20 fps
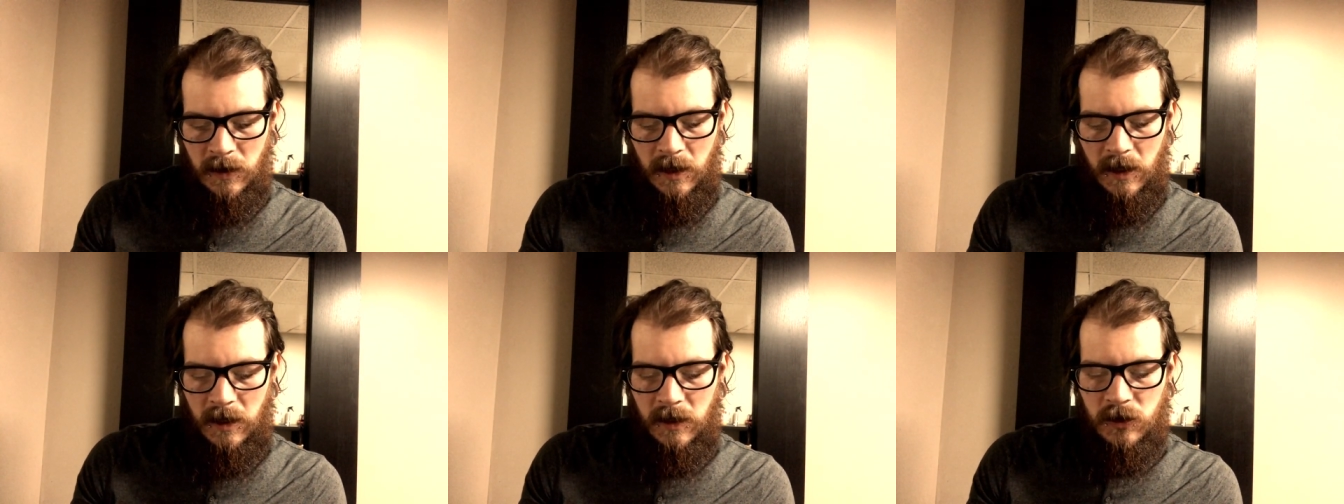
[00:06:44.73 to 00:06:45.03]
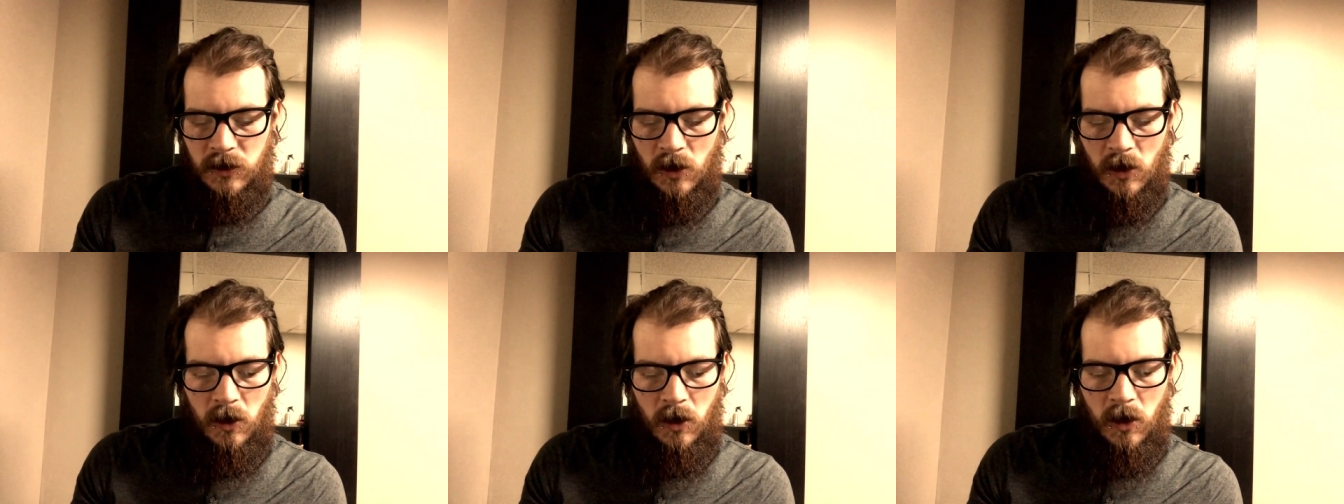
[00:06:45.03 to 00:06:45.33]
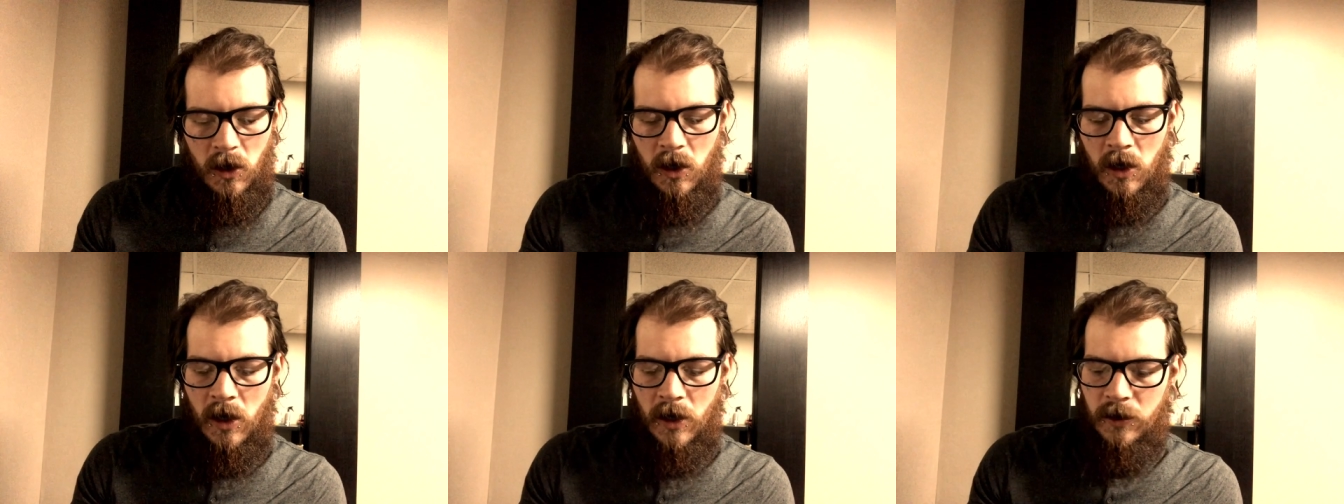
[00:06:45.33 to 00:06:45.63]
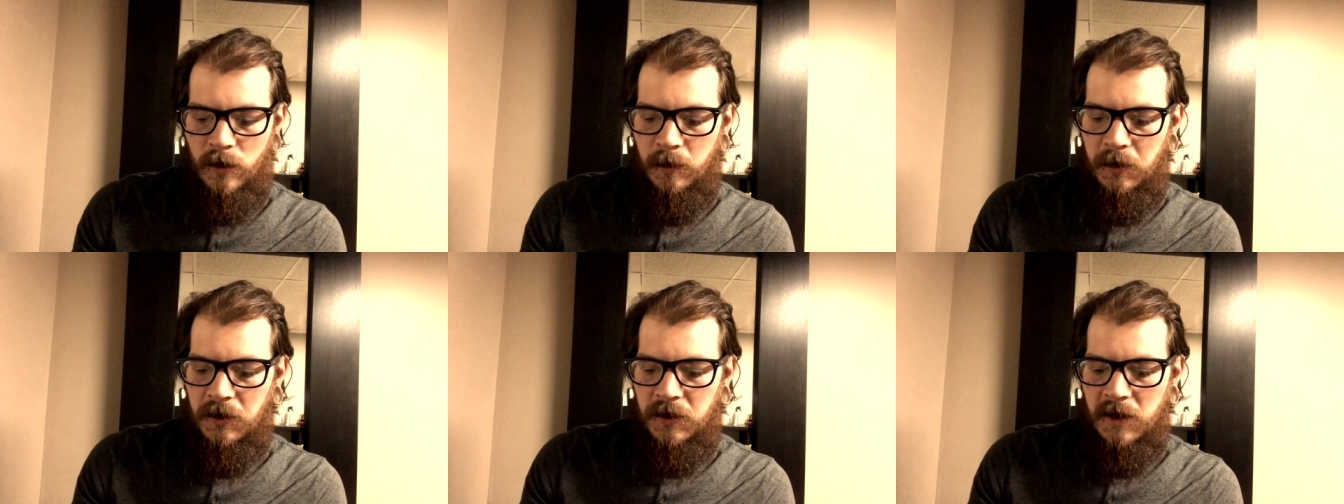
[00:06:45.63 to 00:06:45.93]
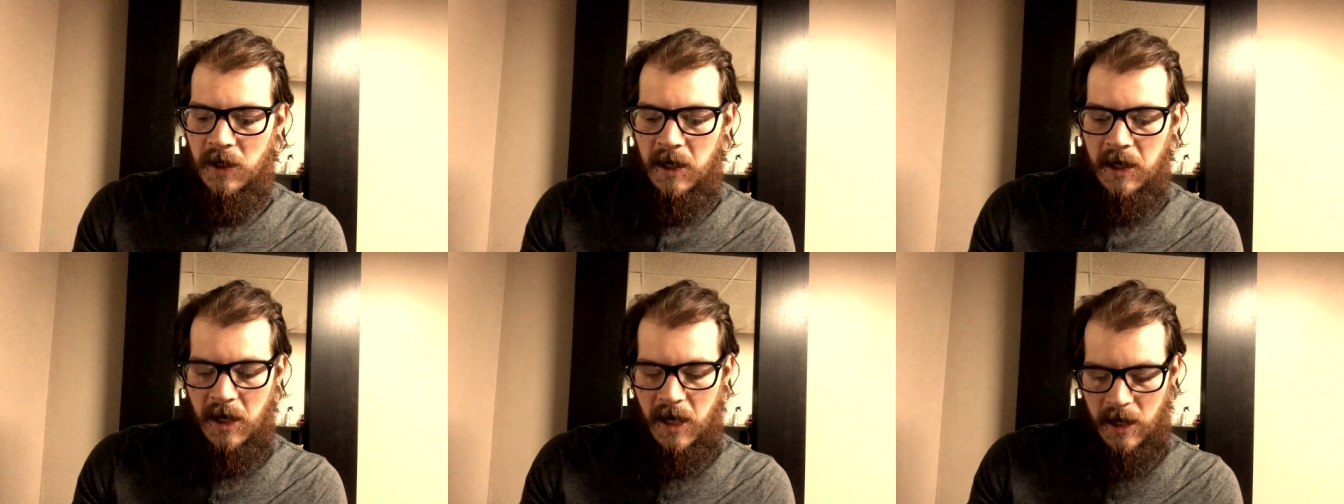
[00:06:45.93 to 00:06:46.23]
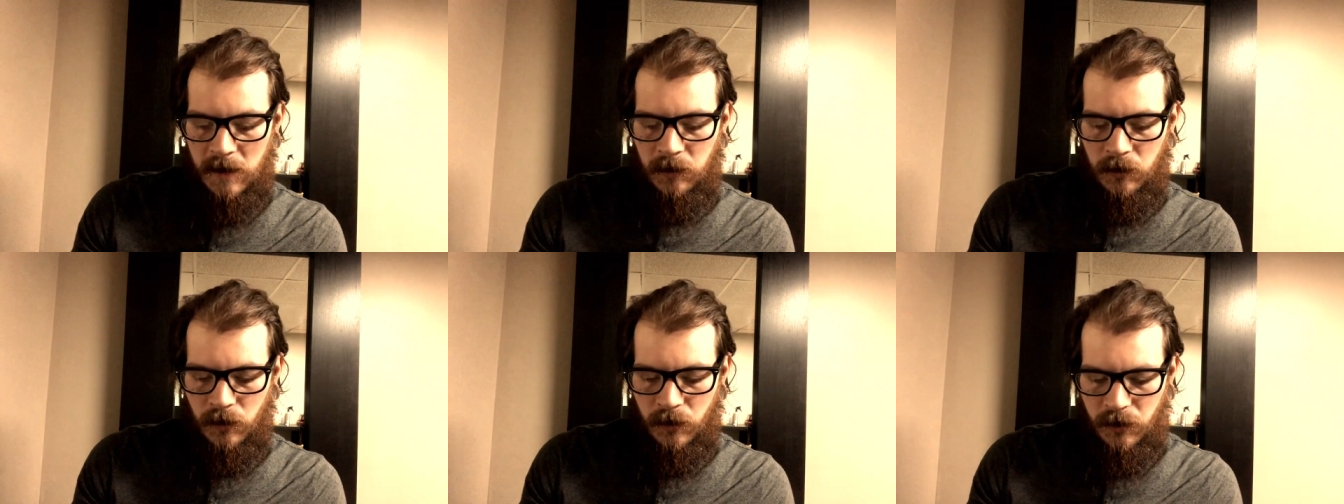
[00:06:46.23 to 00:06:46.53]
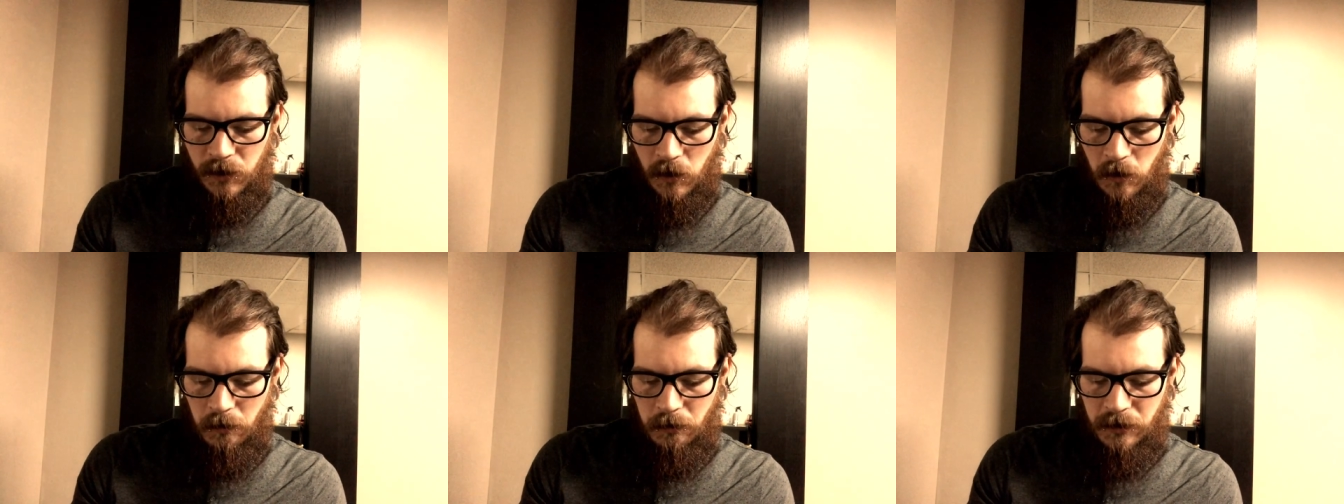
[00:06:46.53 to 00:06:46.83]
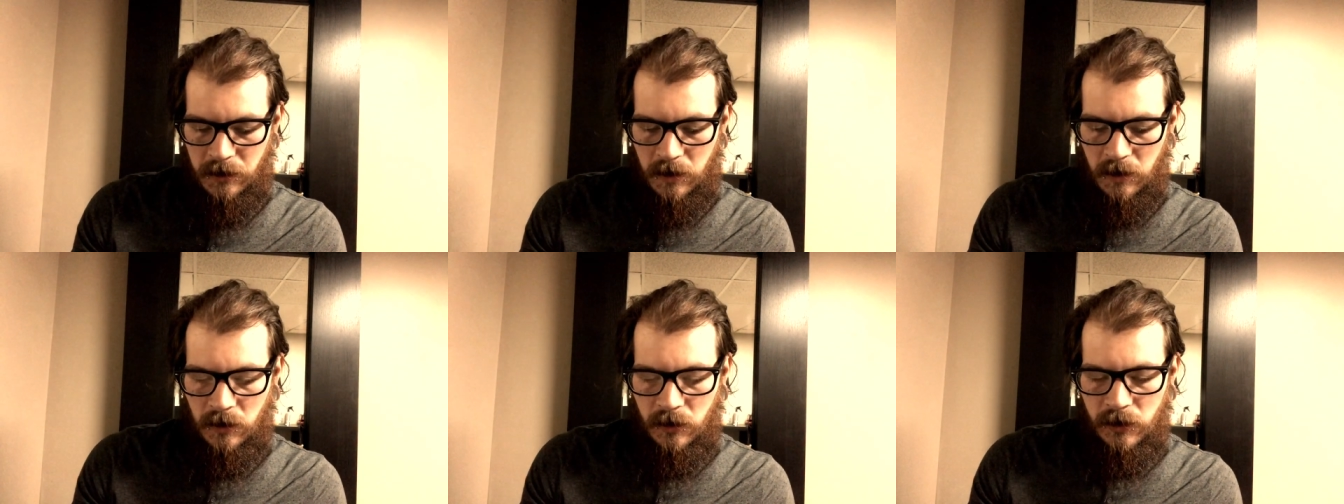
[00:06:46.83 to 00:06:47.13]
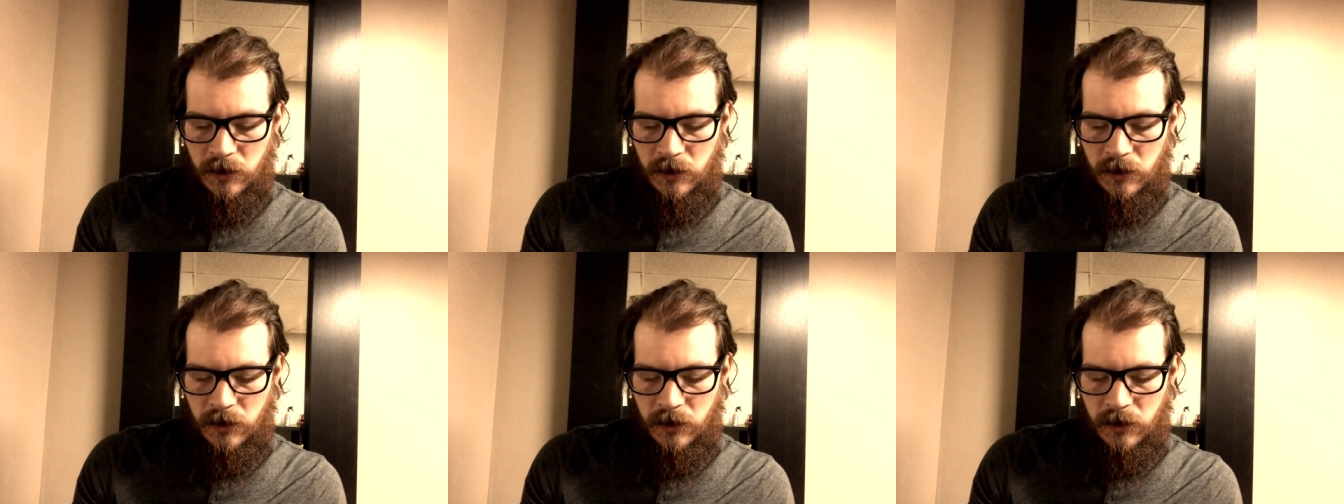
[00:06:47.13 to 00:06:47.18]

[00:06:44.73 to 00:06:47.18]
And it's all 100% natural soaps.